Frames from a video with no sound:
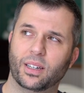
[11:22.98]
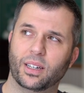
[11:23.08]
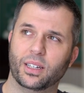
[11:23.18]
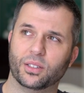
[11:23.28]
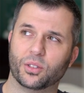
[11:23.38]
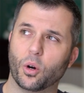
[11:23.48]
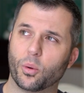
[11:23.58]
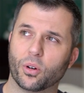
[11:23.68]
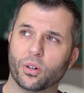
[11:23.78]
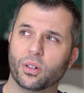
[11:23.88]
He's
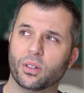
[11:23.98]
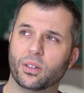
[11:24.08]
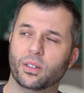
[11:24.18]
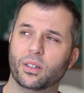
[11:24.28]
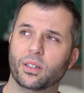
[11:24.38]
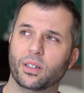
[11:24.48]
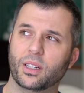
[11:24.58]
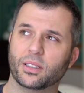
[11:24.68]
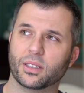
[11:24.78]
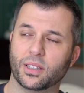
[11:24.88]
sober,
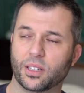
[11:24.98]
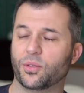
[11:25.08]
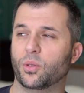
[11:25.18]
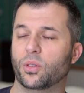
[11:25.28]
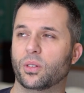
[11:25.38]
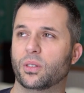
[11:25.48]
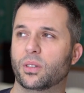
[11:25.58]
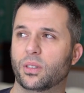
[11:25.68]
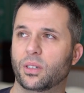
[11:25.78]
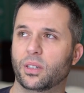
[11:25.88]
he's successful,
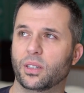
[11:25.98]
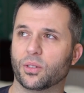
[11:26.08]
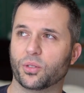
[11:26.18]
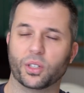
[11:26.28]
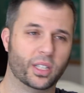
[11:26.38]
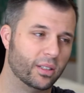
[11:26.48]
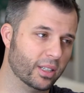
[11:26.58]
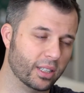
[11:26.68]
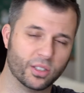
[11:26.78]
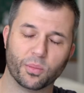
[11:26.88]
he's
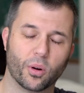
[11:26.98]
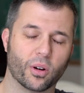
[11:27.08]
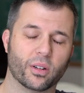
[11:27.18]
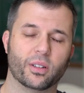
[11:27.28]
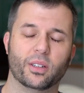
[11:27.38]
articulate, he's smart.